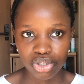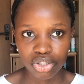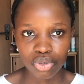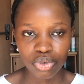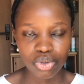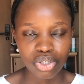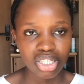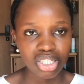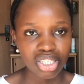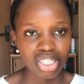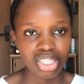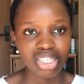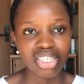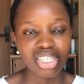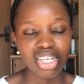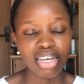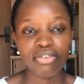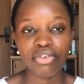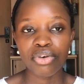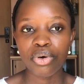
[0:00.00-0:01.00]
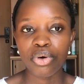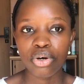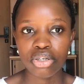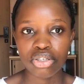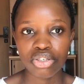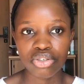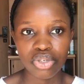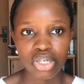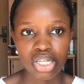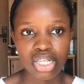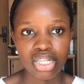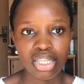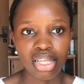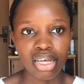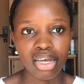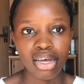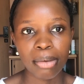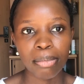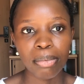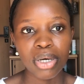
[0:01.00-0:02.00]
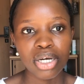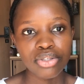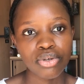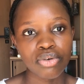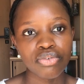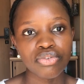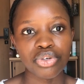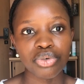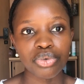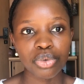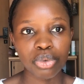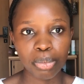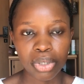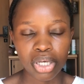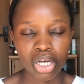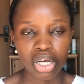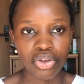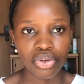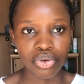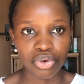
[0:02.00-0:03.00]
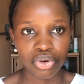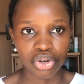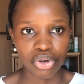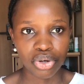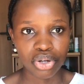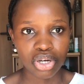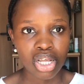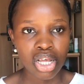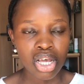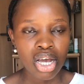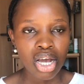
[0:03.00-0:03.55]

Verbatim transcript: So this these are for countries that are part of the European Union,